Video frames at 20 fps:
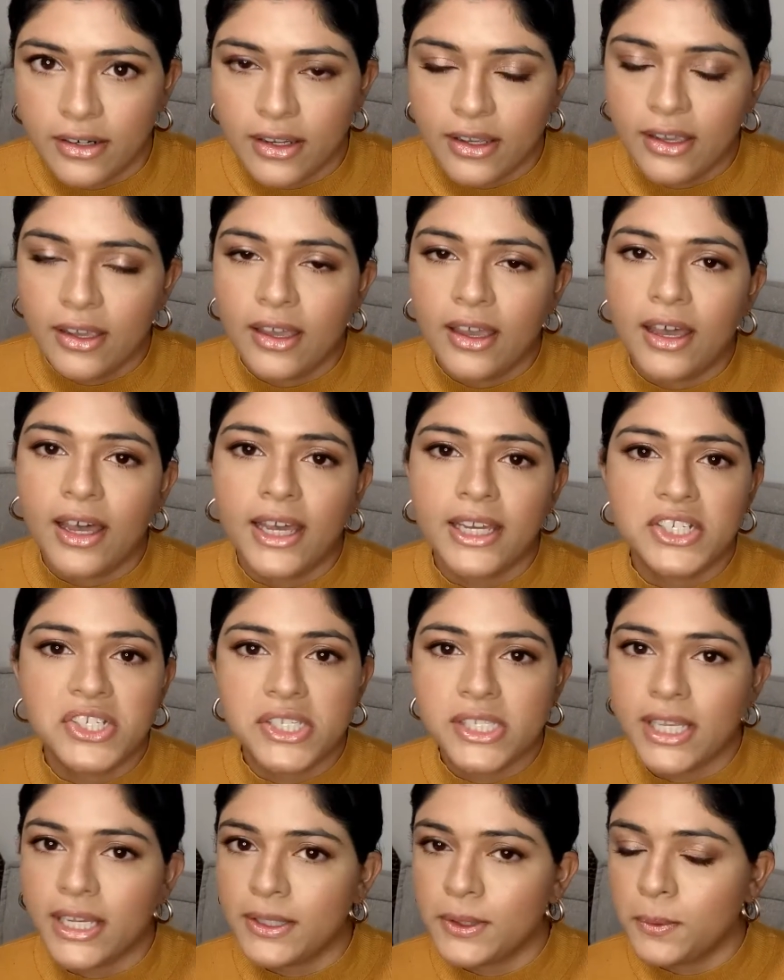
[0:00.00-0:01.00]
I just had
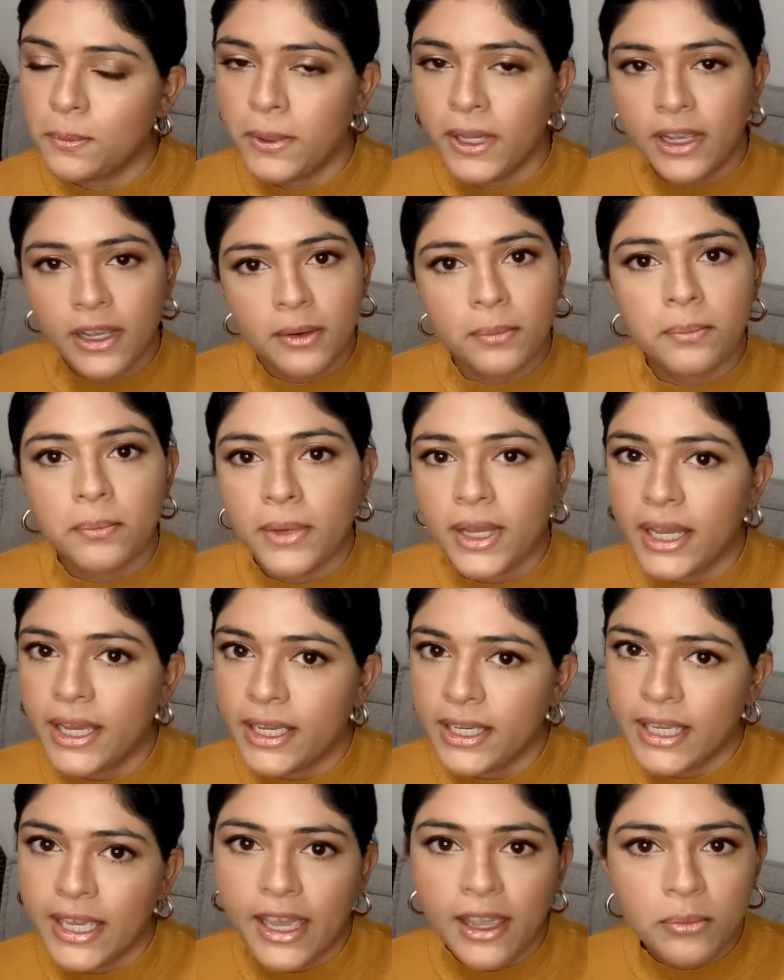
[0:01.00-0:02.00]
to pick up my
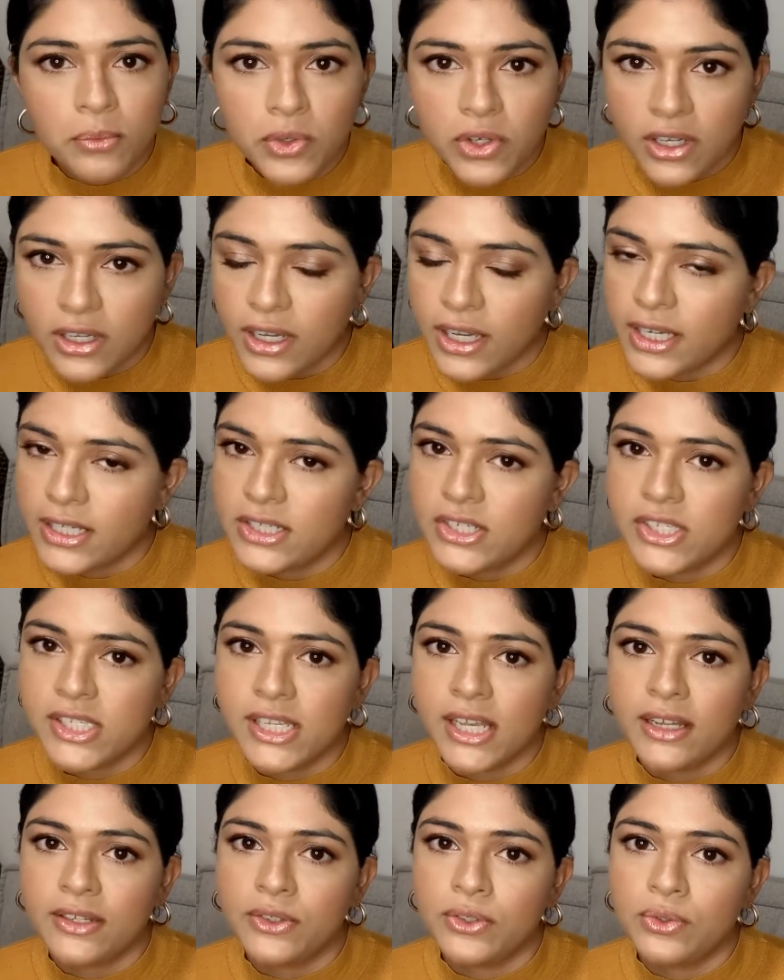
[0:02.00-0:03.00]
camera. I just had
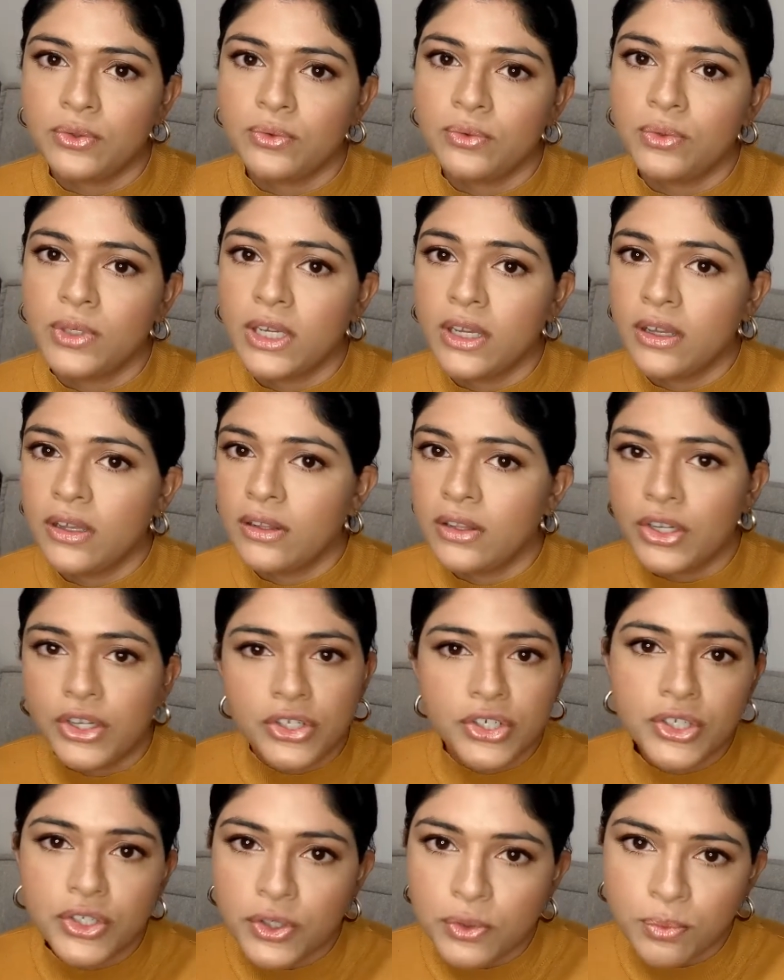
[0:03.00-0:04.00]
to learn a new
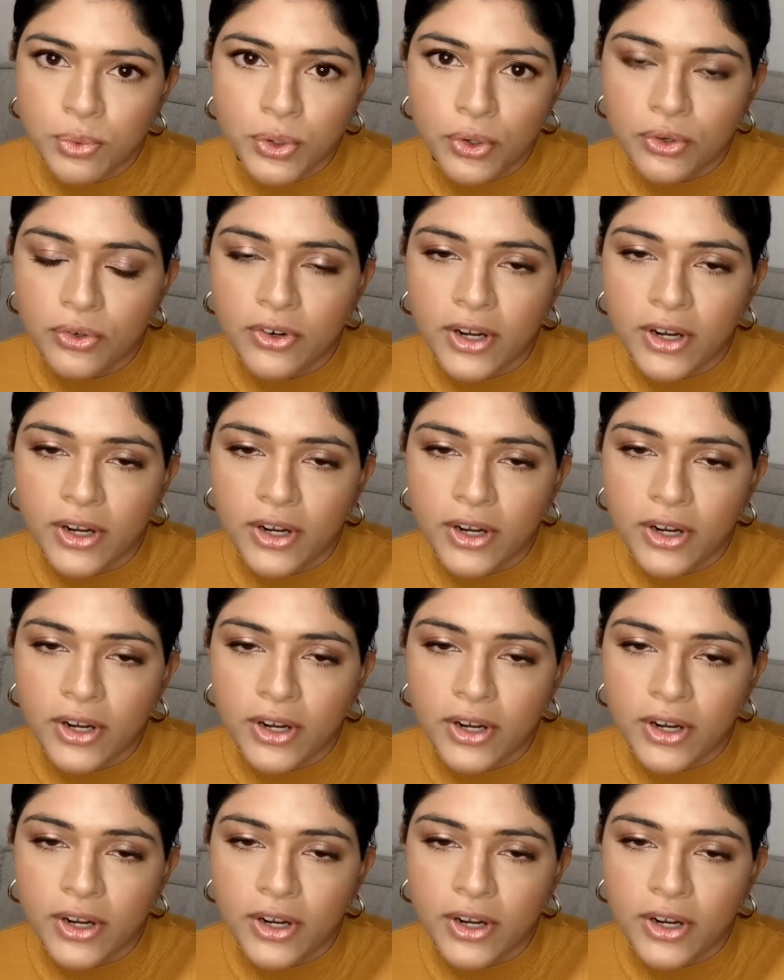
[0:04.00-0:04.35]
program.